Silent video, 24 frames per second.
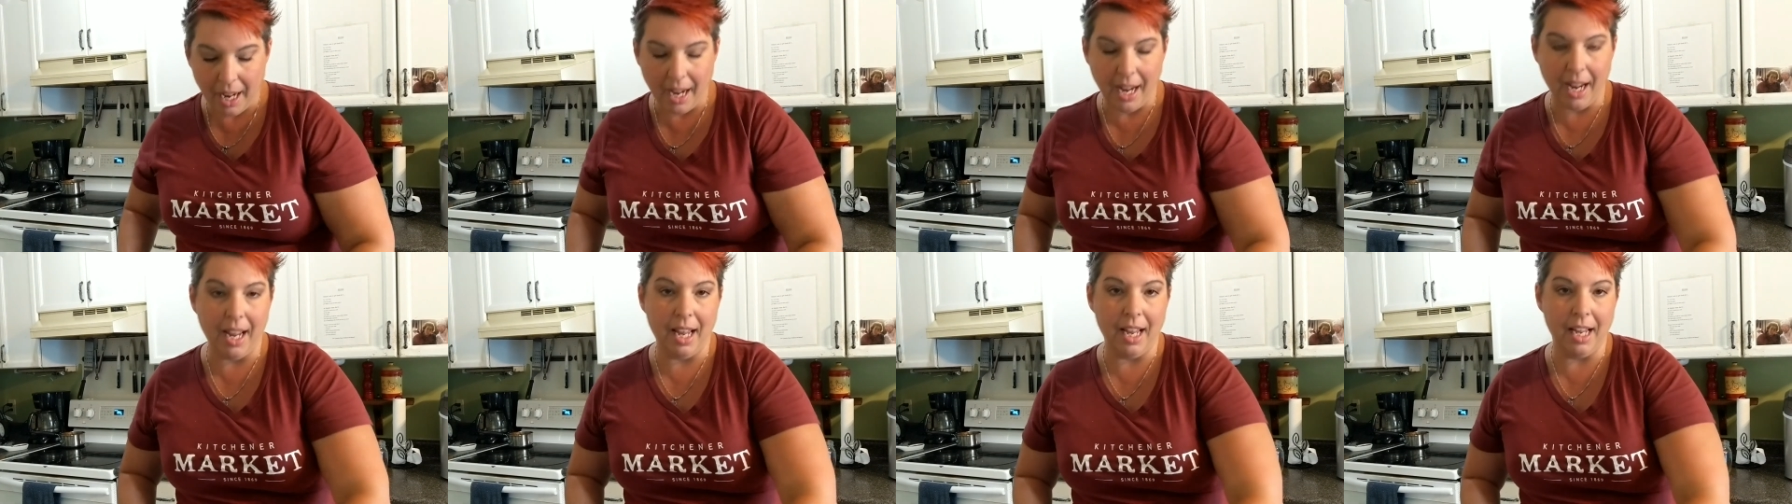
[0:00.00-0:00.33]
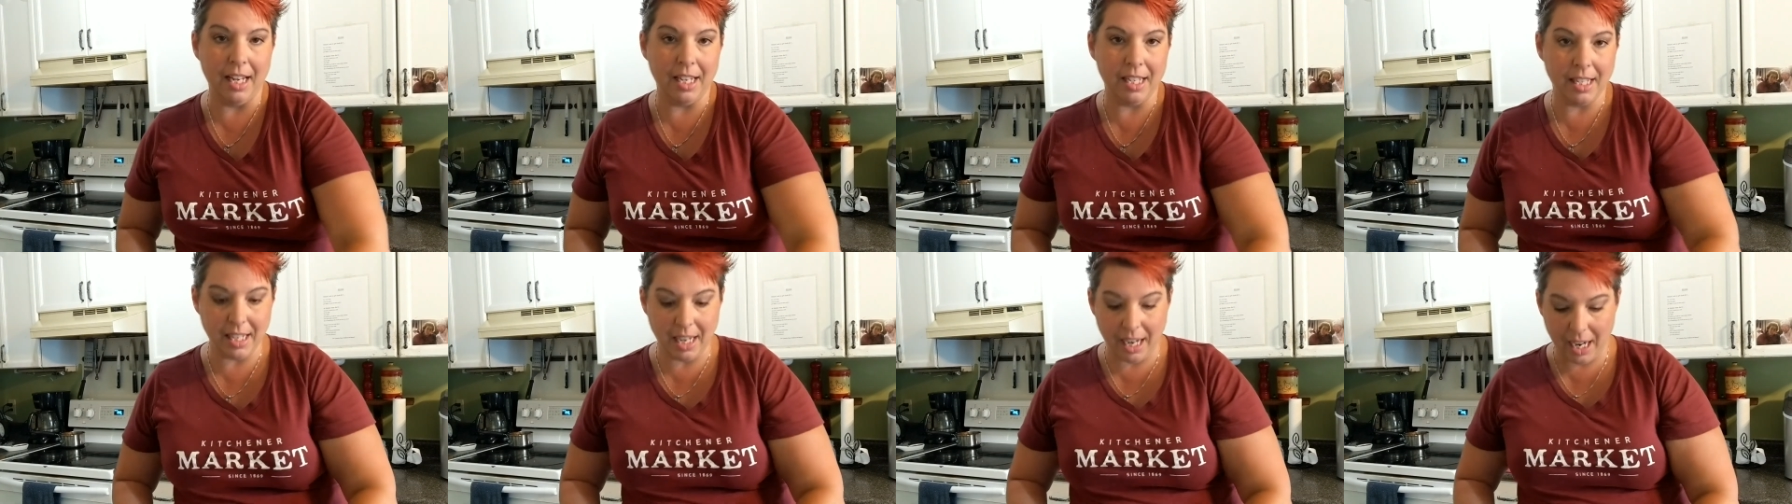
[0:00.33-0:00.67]

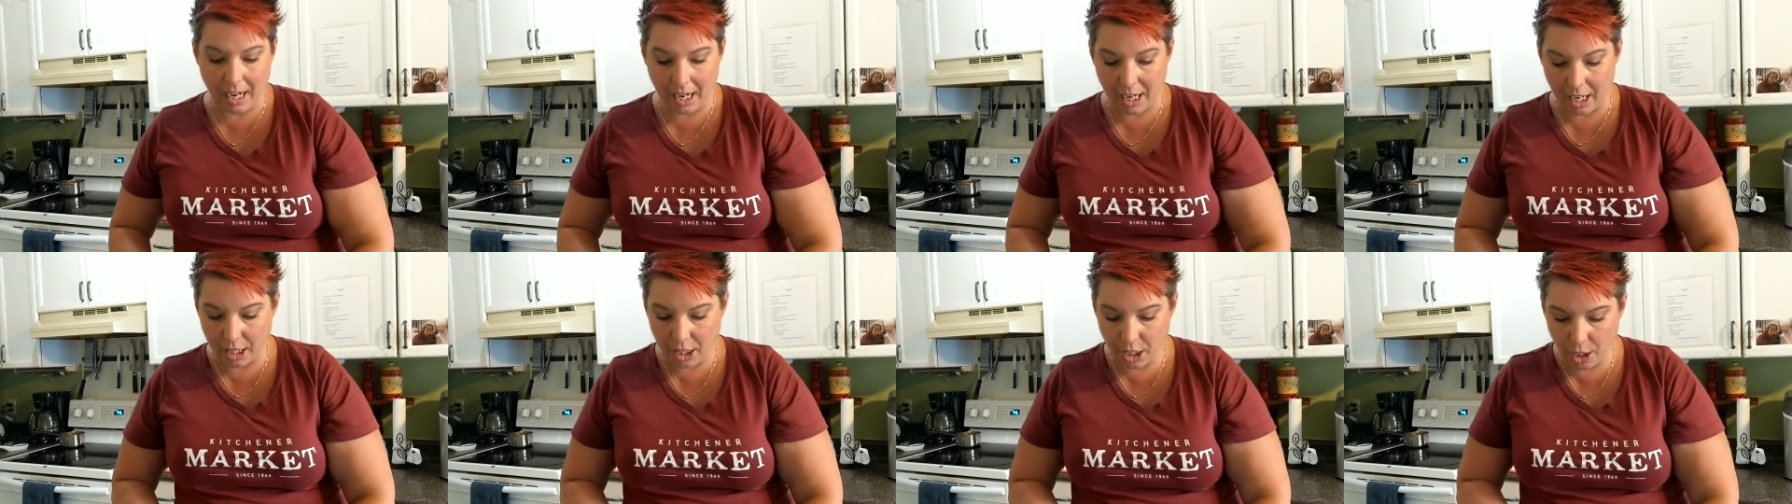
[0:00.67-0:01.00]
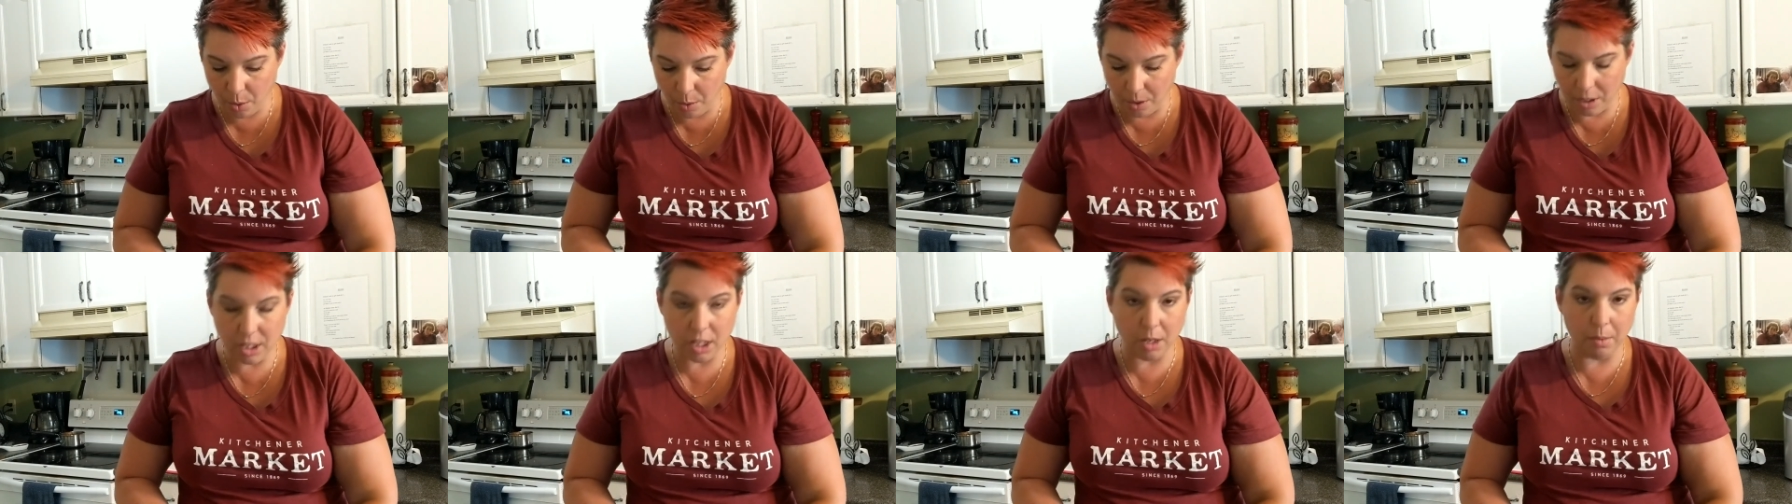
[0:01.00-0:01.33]
And uh,
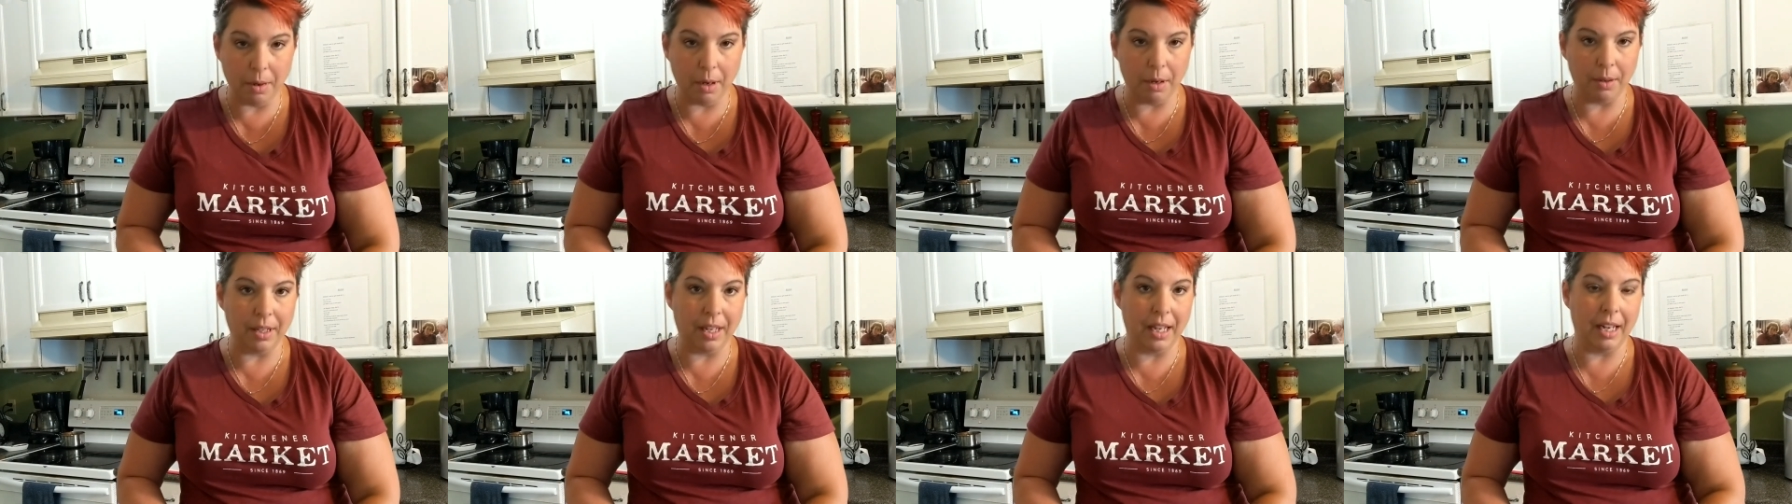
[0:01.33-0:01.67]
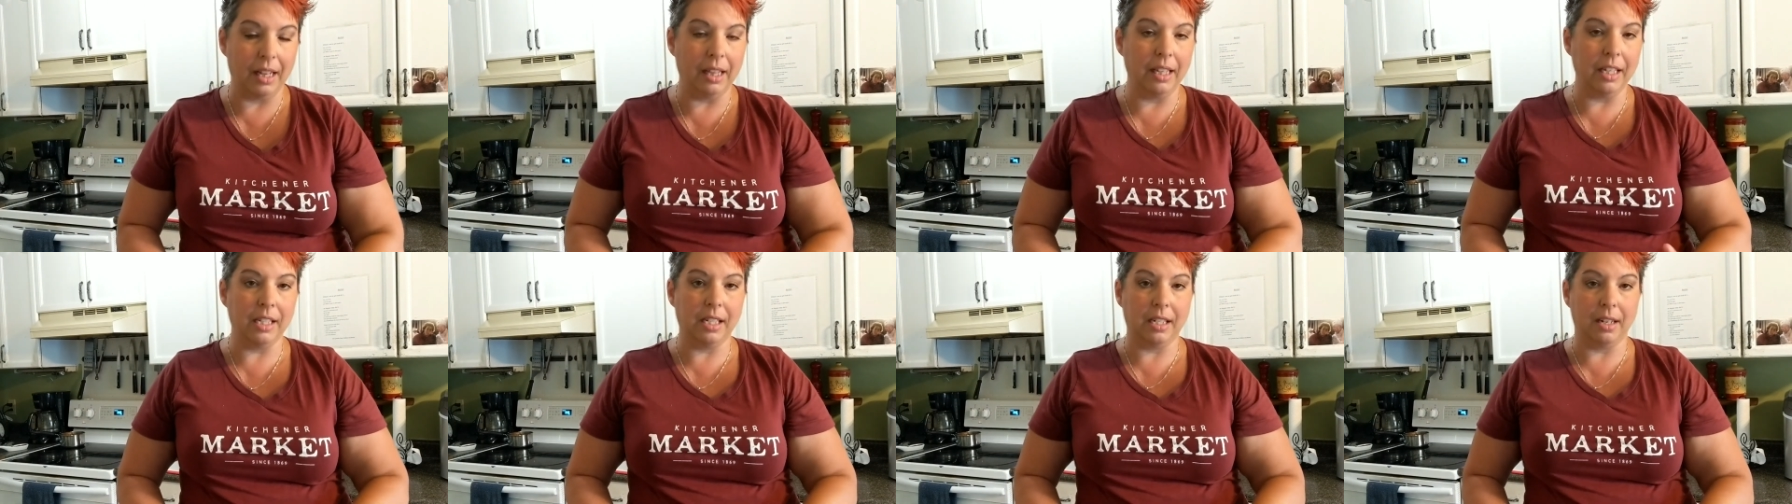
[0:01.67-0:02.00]
you are going to be able to
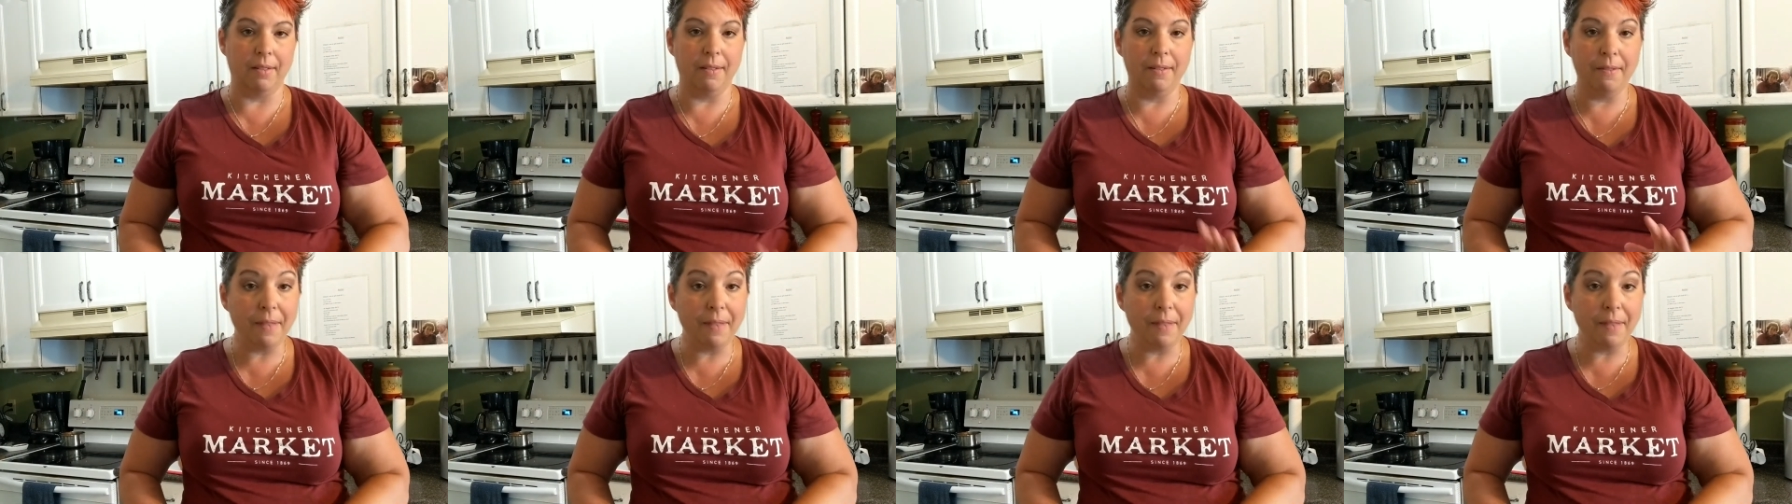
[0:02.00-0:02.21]
get a list of